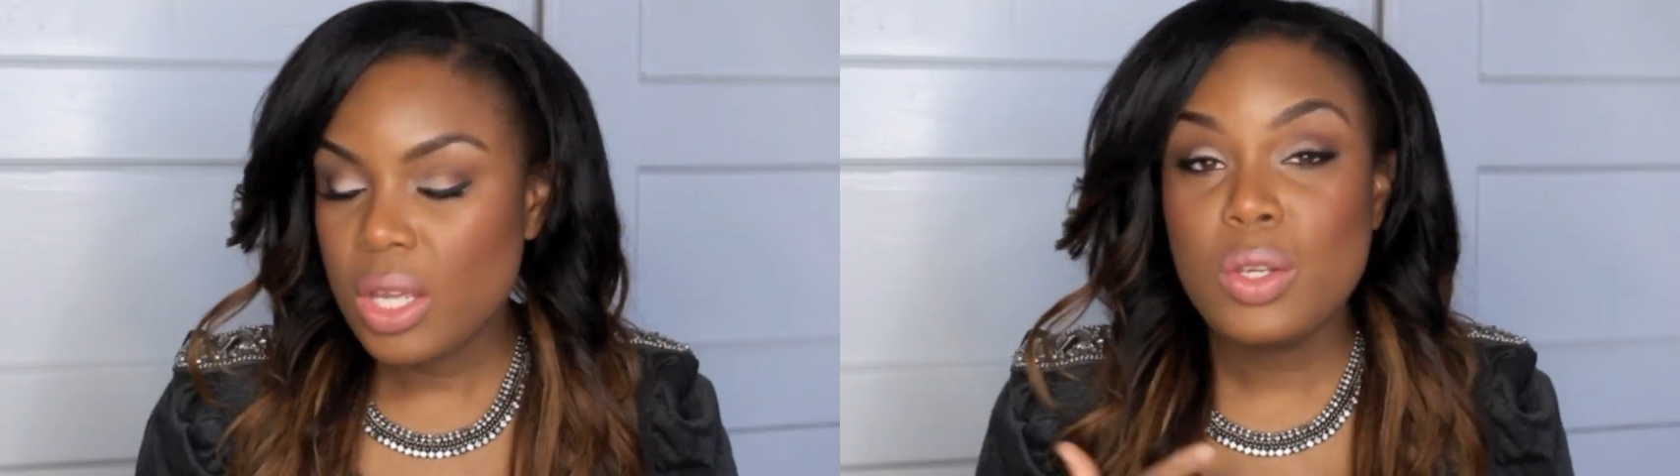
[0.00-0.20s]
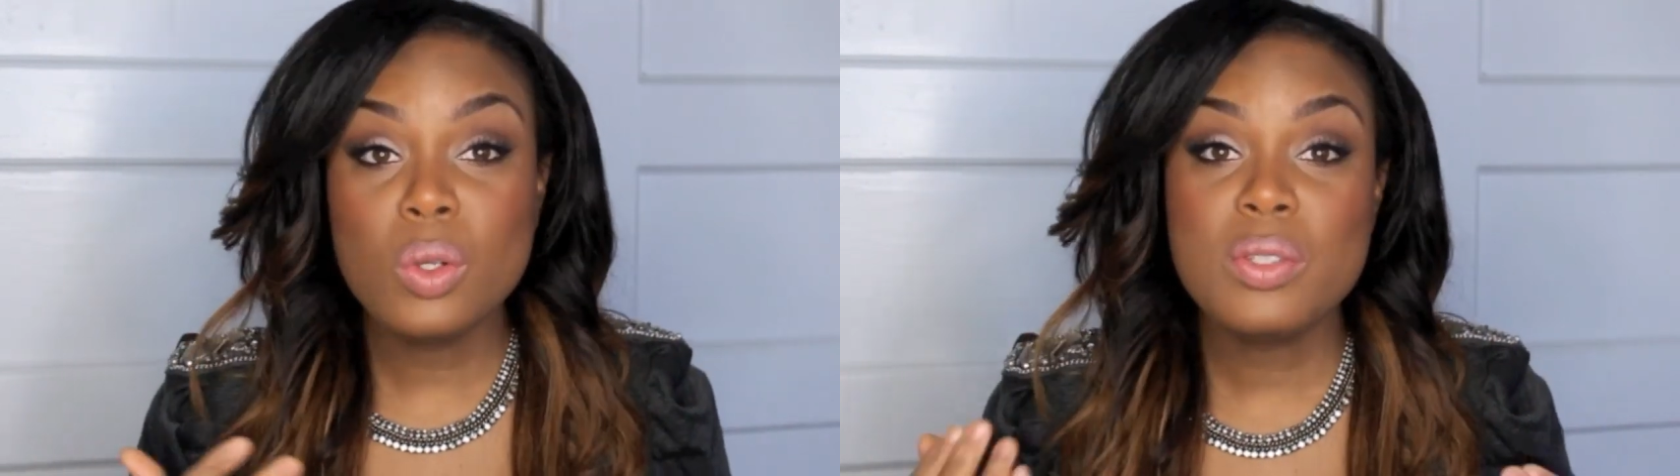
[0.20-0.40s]

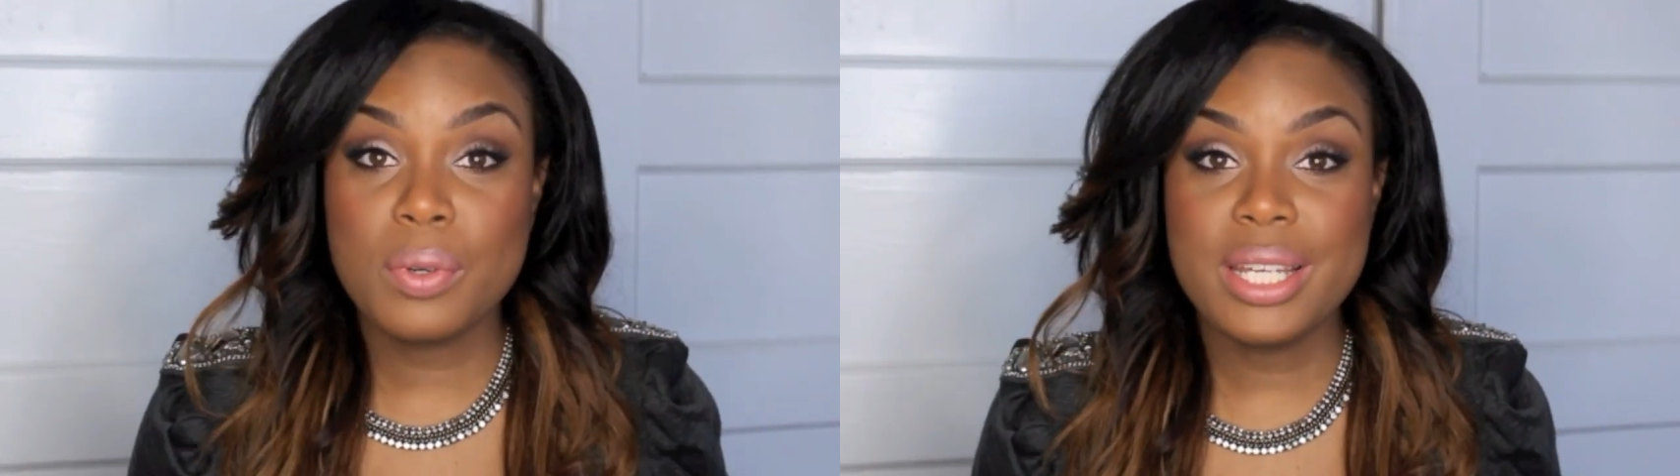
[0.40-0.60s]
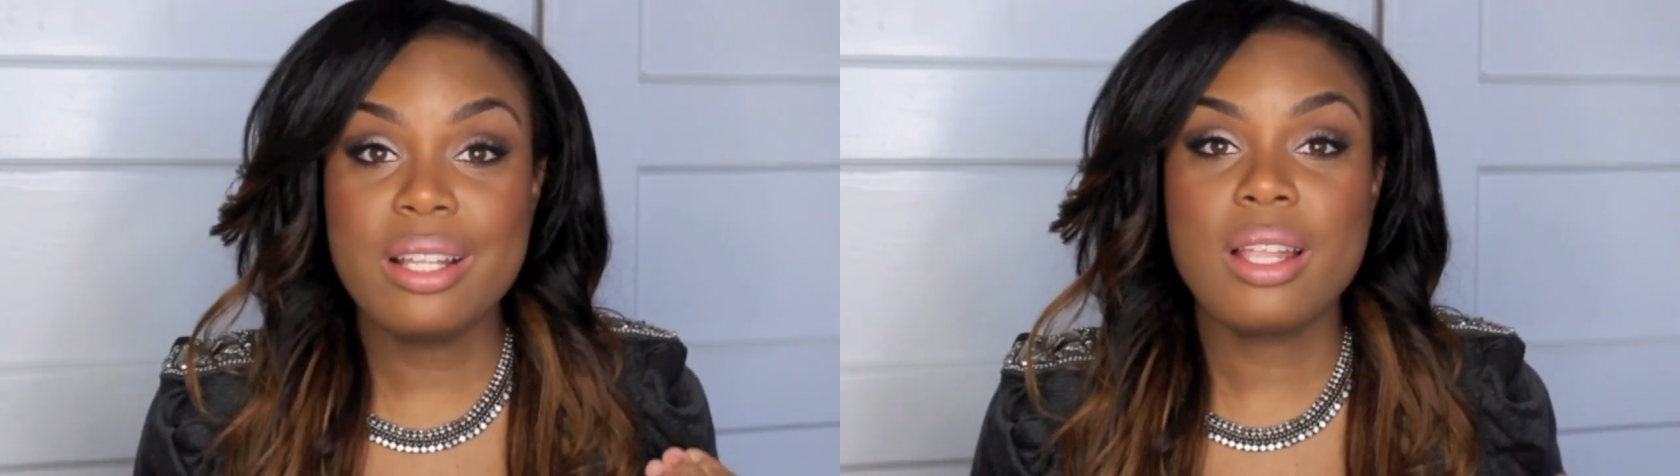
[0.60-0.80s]
You know, it's
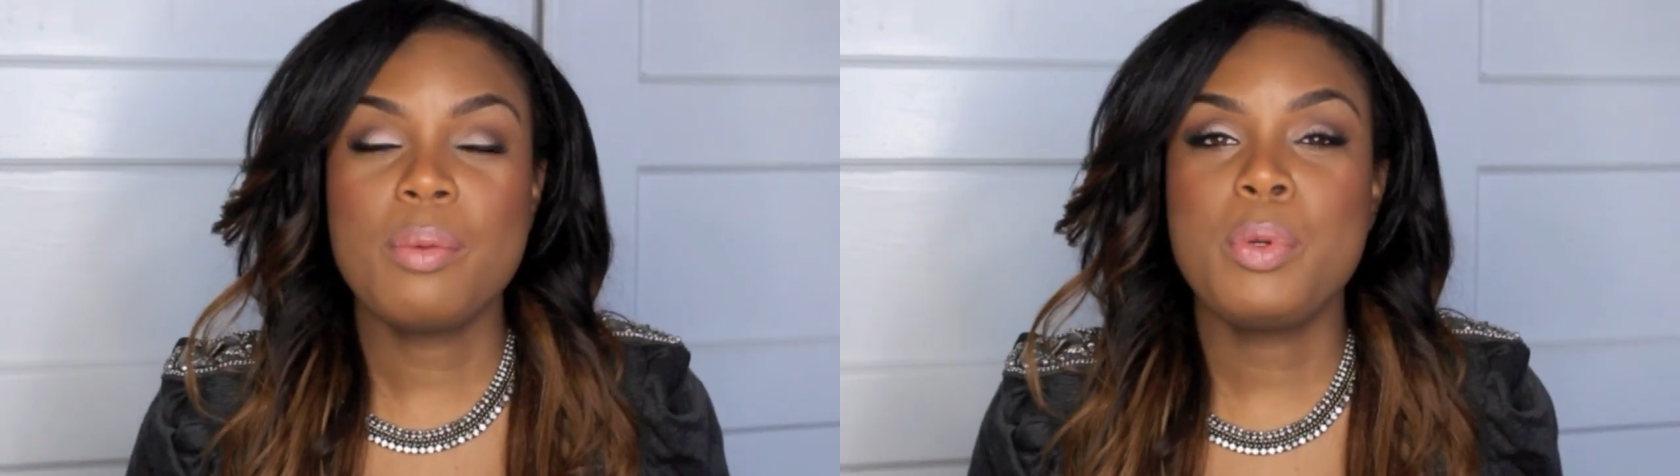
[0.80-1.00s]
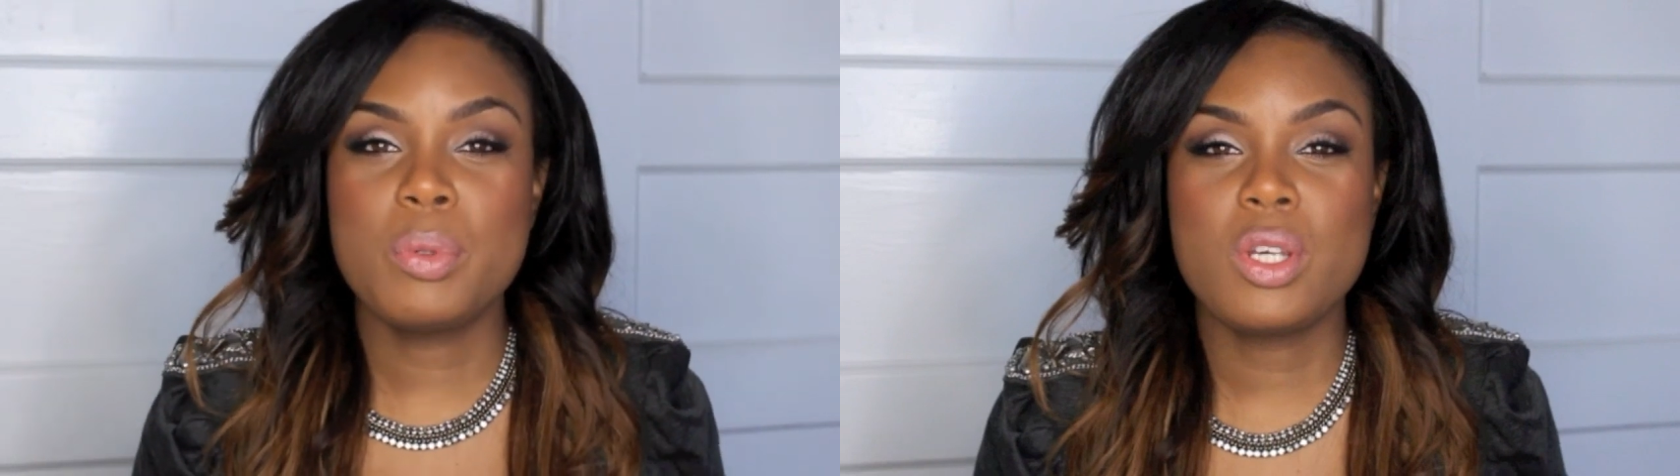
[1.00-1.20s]
funny, a lot
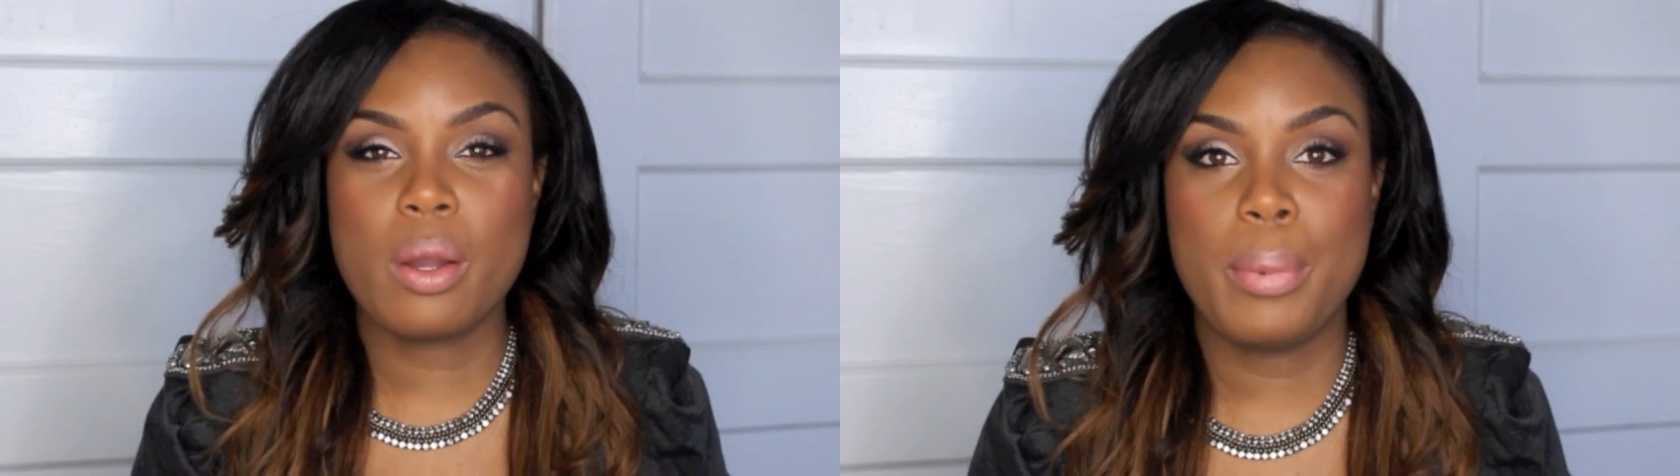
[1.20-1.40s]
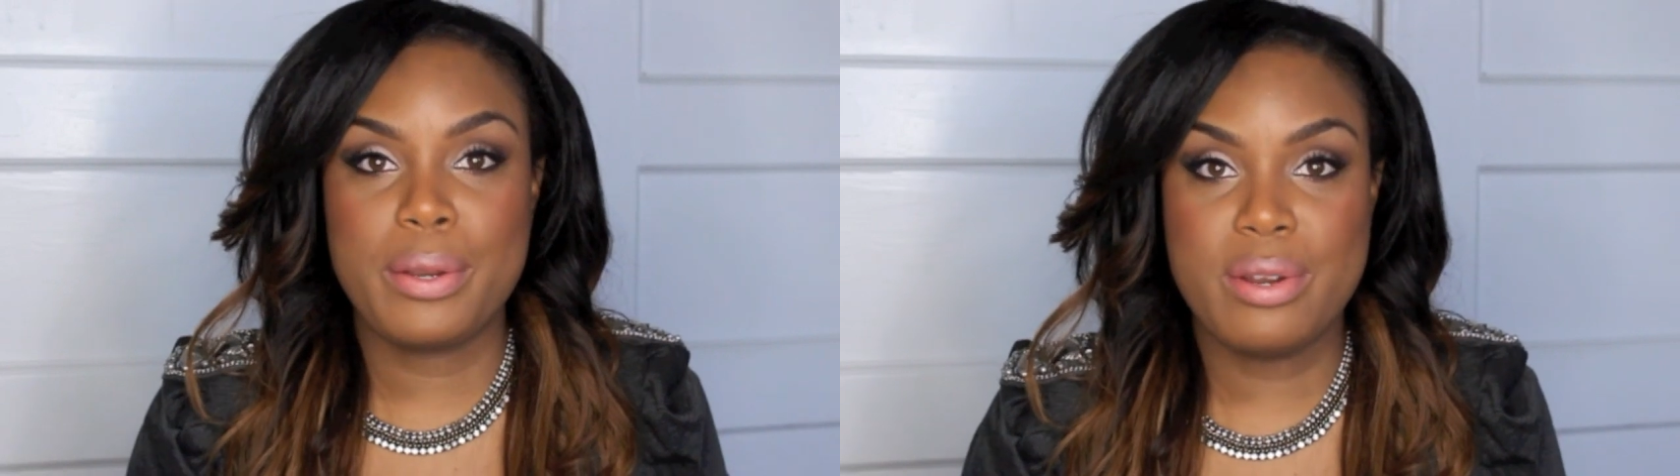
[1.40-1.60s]
of people
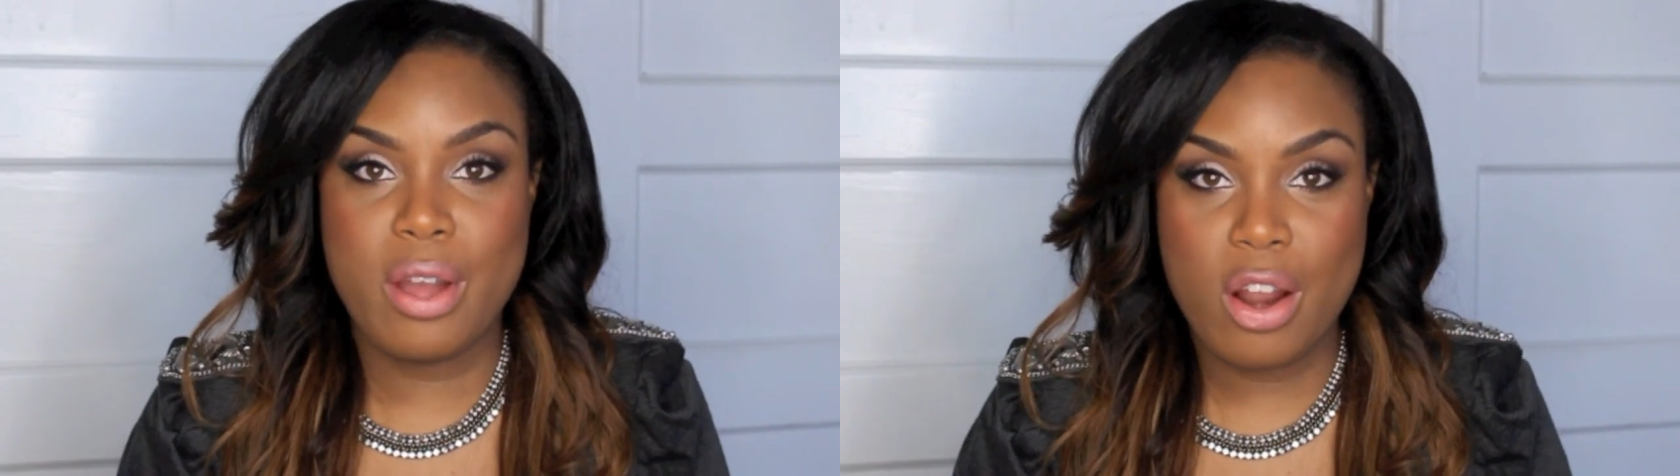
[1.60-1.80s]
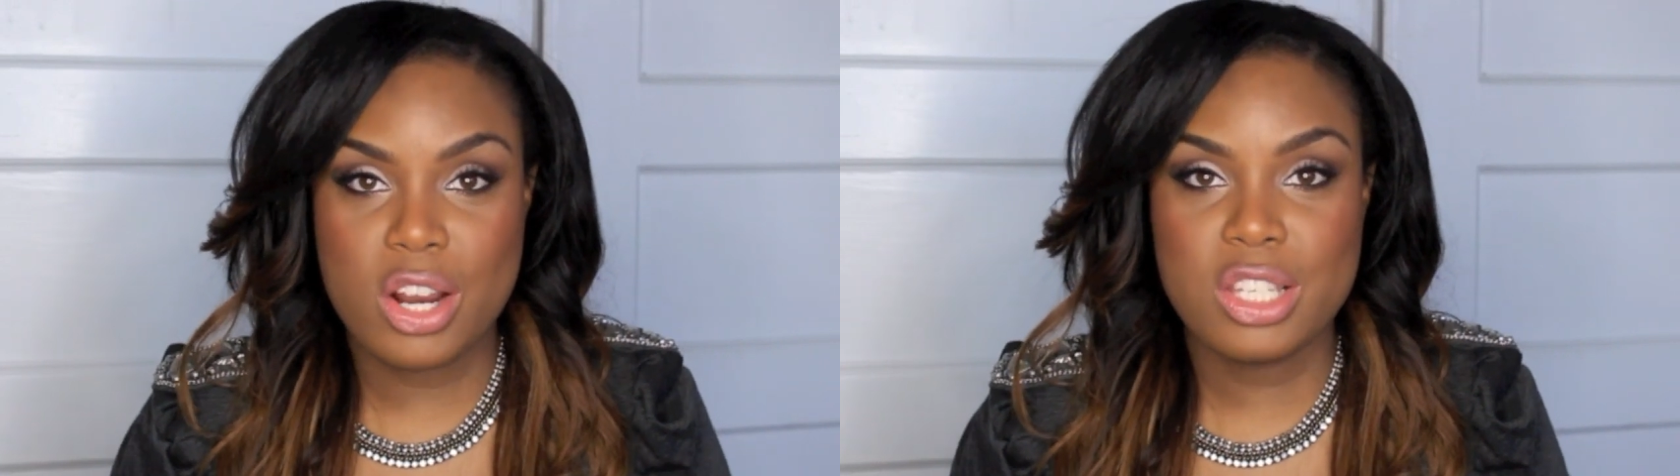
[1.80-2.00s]
talk about
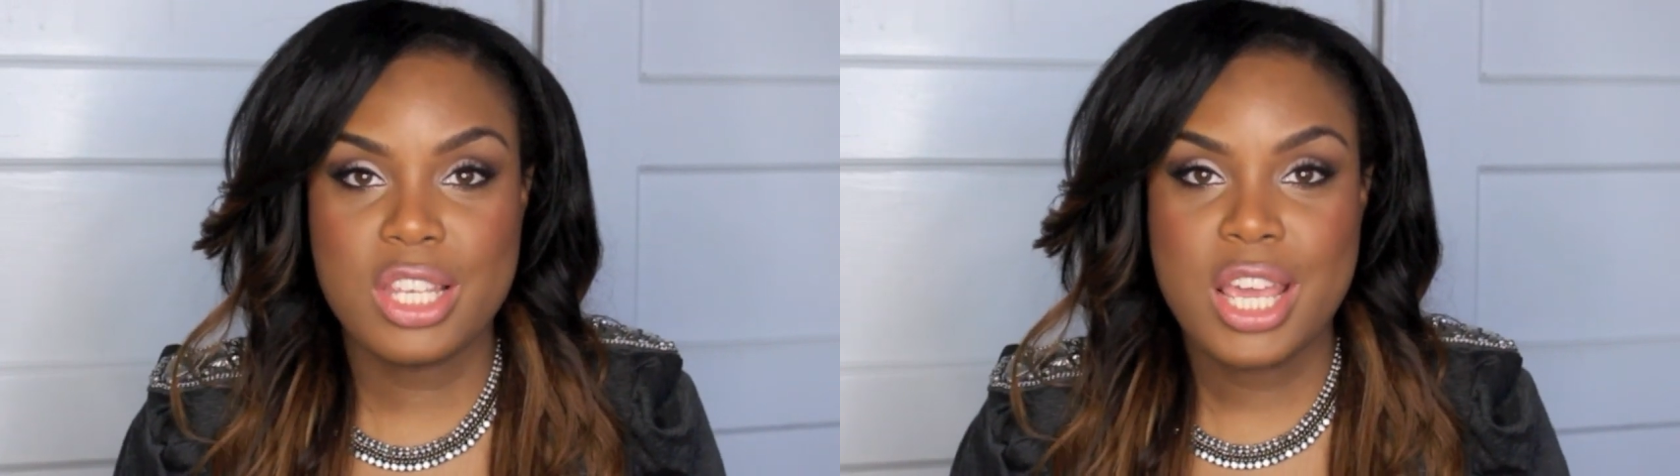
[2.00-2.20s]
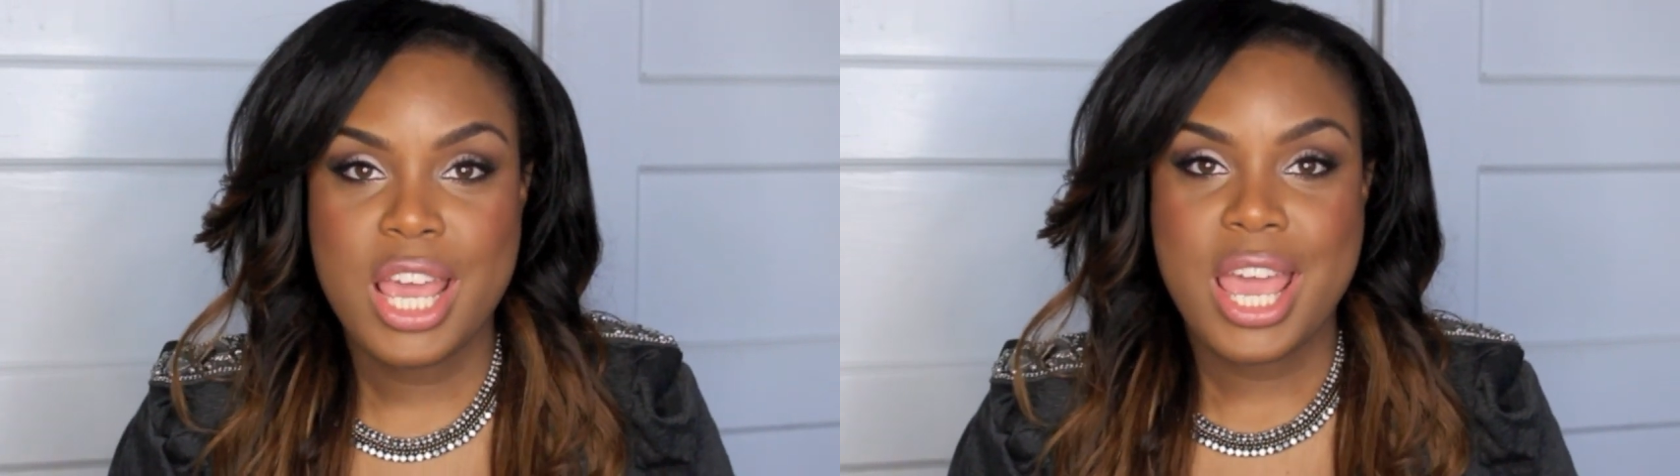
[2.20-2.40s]

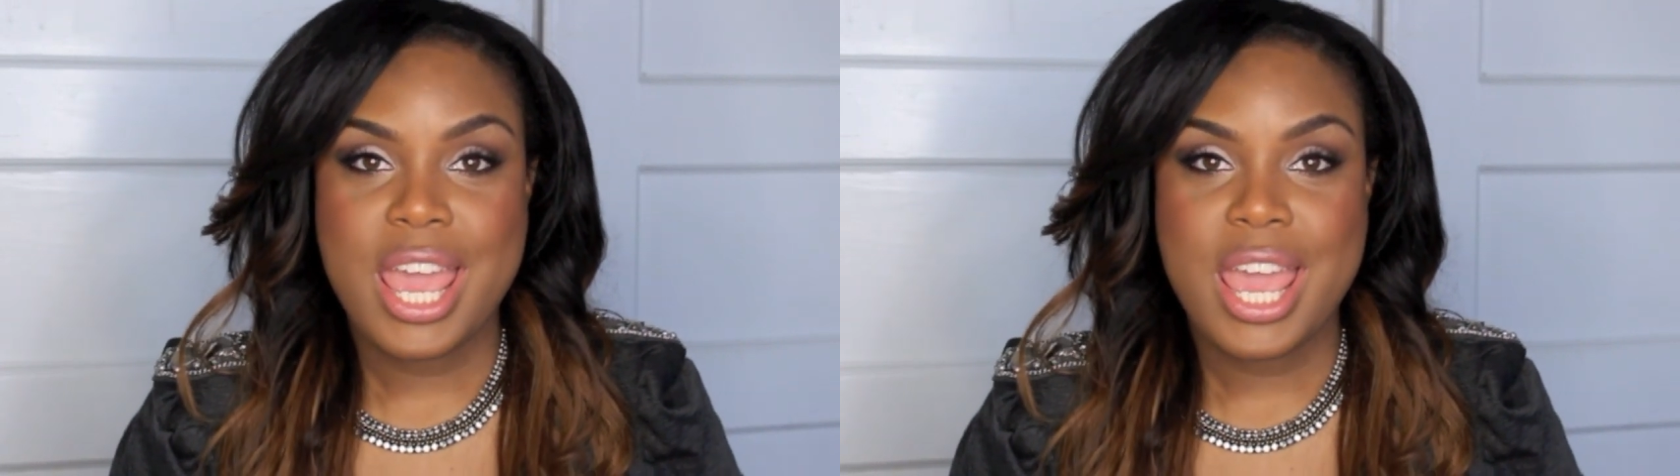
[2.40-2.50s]
NARS